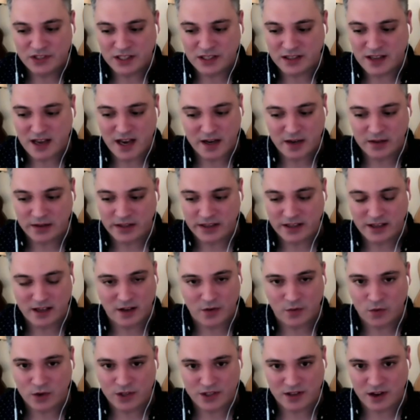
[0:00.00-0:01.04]
entirely
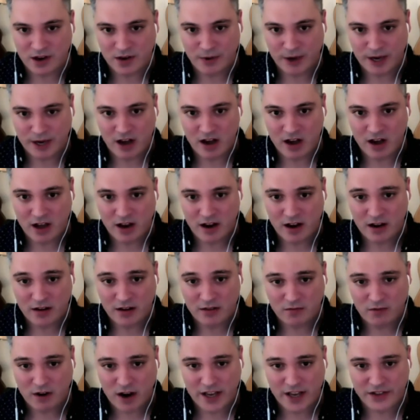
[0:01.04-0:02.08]
on what's going on,
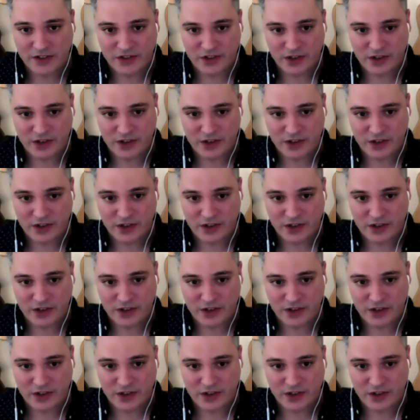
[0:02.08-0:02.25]
right?